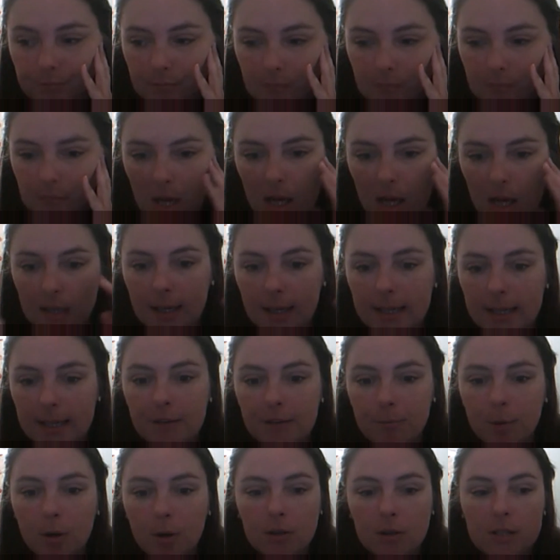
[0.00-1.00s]
native
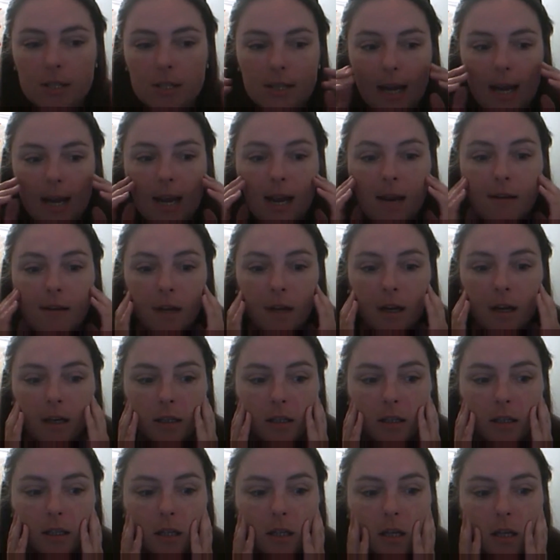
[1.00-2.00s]
pod to that area,
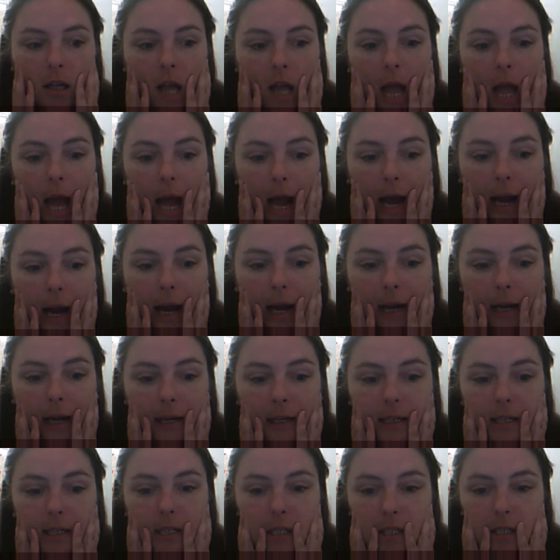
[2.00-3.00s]

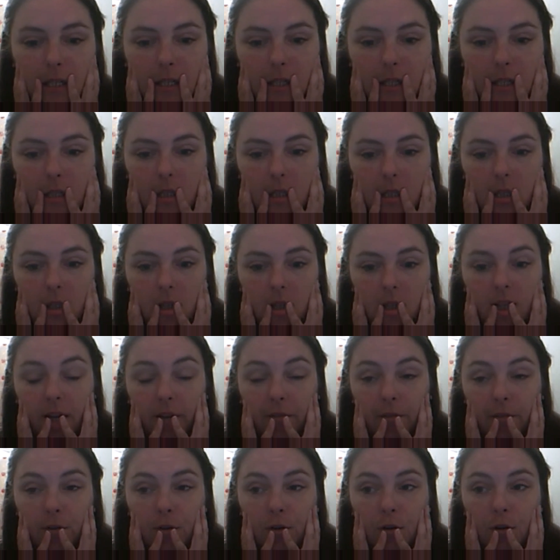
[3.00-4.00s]
and they've
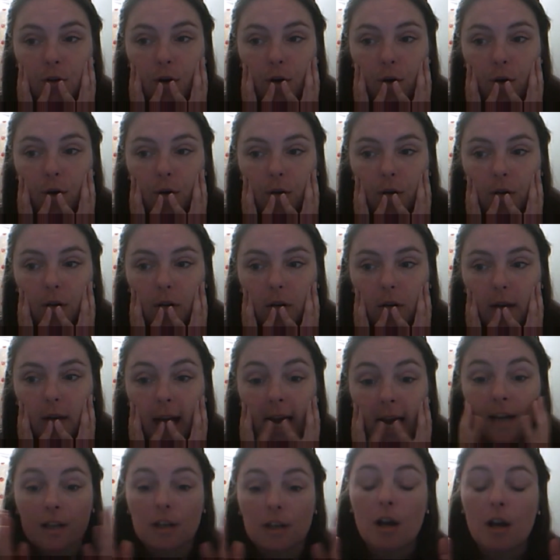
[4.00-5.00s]
not had
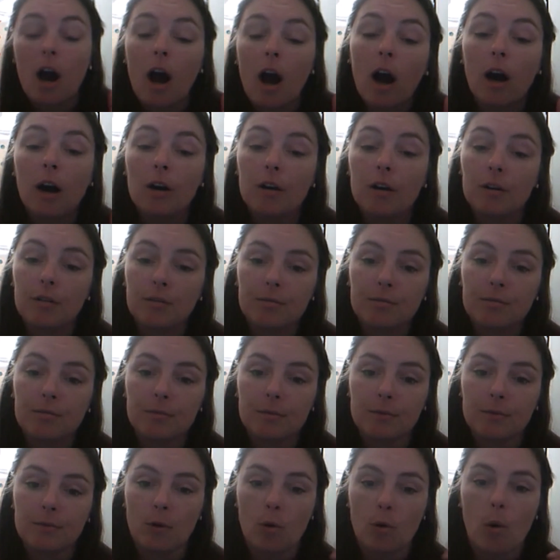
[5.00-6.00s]
a calf
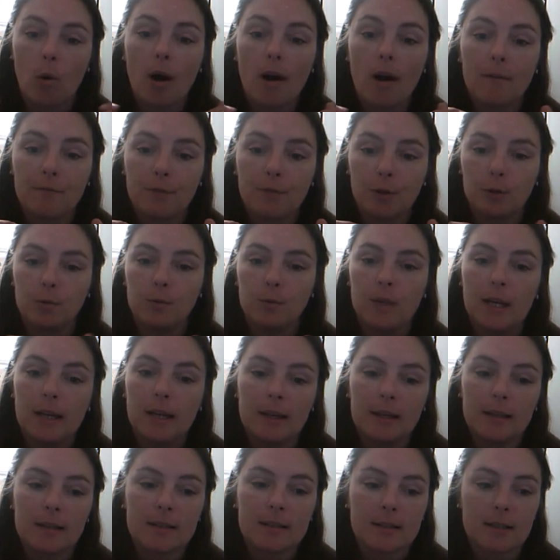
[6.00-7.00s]
for quite a few
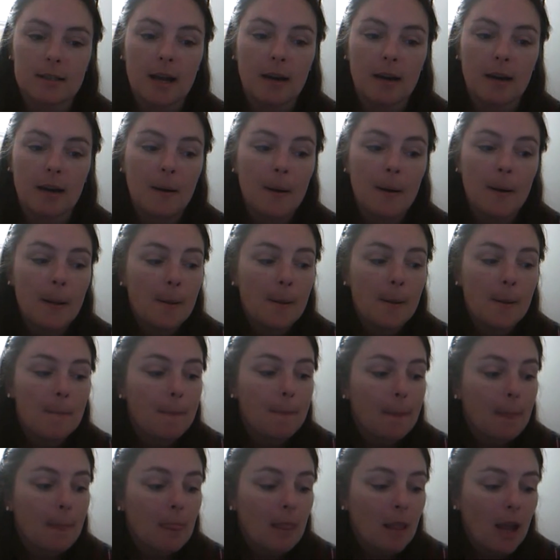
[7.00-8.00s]
years now.
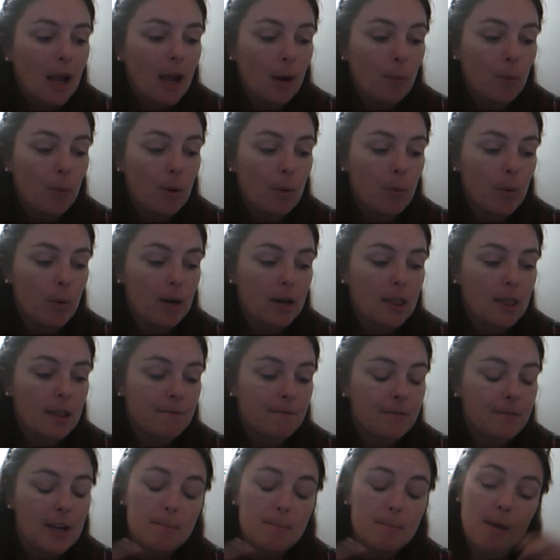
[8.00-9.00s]
And when one of the
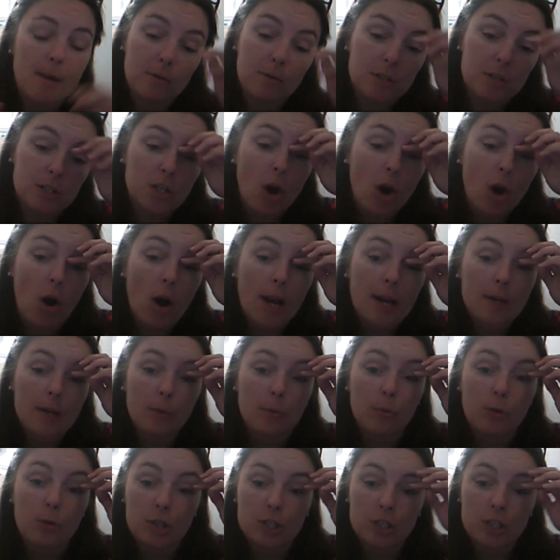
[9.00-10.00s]
females died and
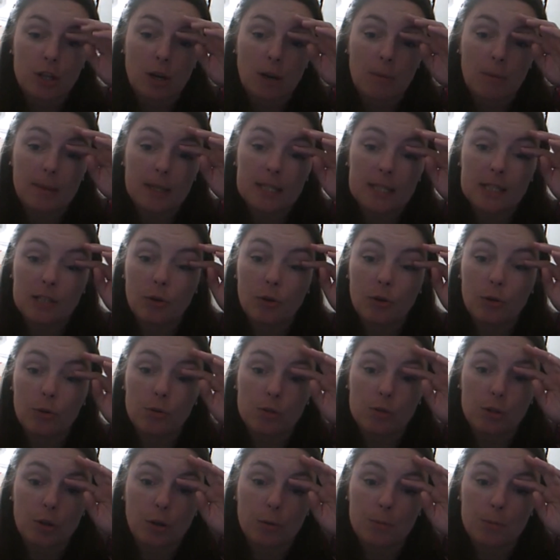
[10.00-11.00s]
washed up, they did an
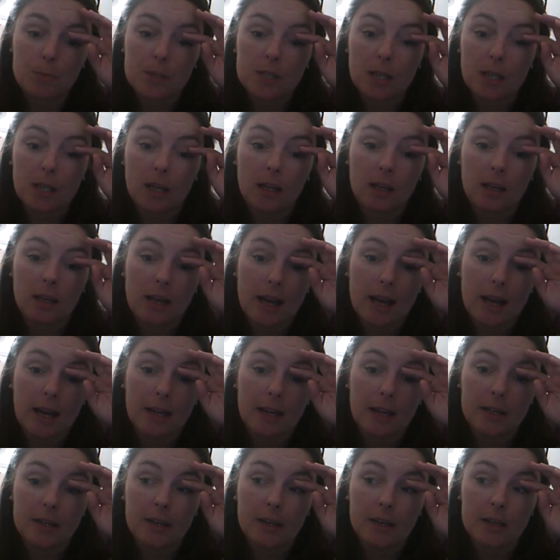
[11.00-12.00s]
autopsy,
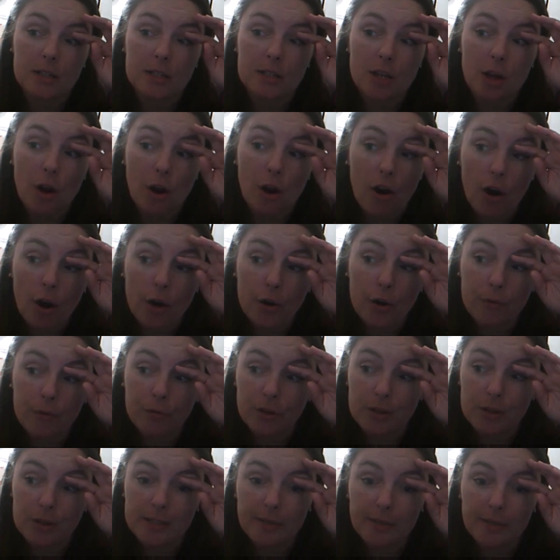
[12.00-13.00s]
and her
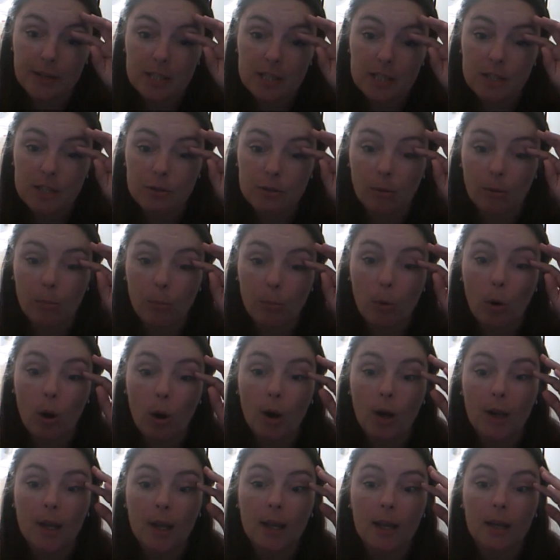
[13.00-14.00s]
ovaries have actually stopped
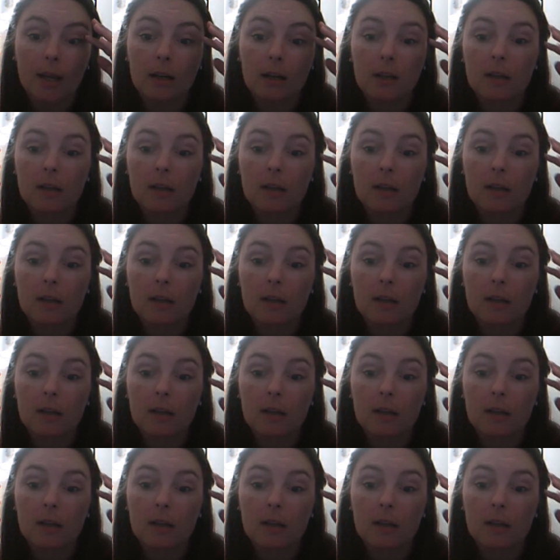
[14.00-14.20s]
working.